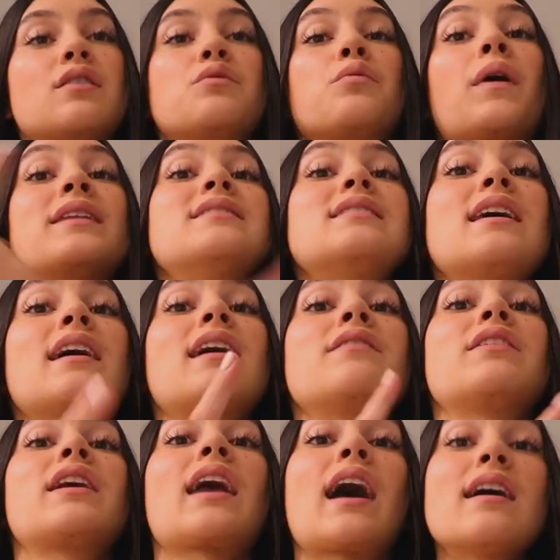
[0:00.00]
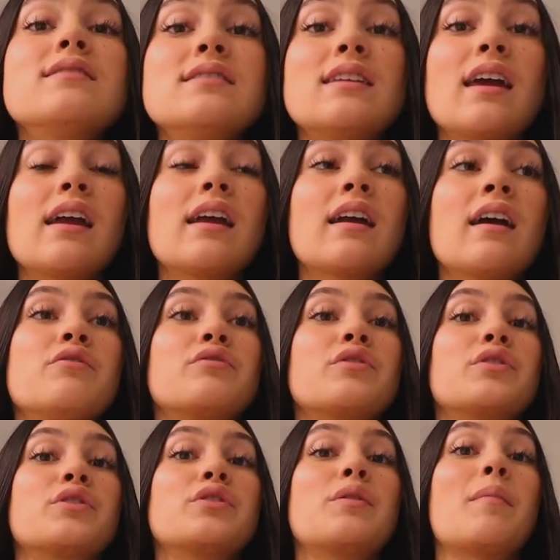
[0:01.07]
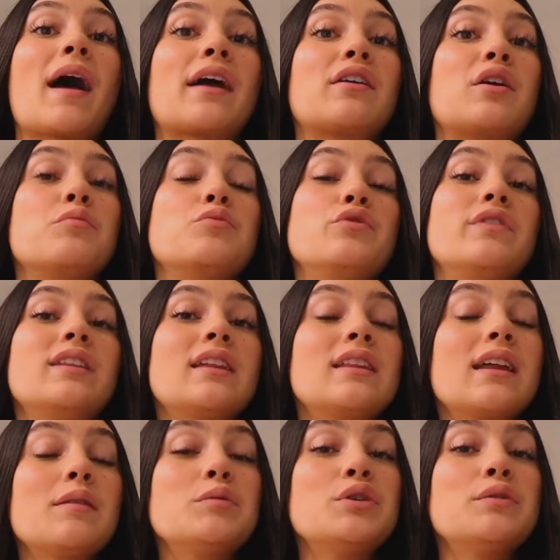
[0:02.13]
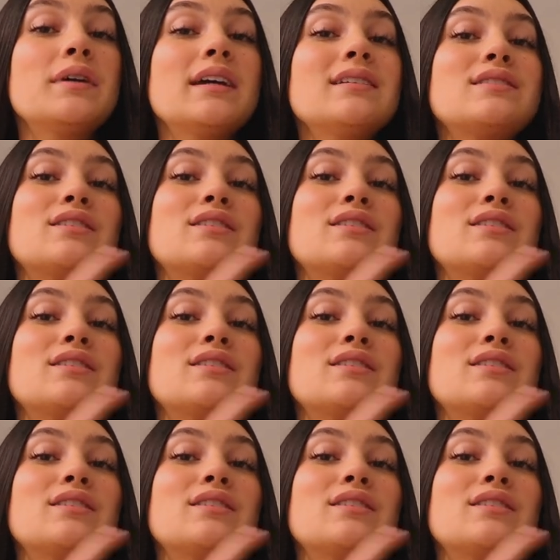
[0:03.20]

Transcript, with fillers: on Wednesday I have a casting for the background movie thing that I'm doing.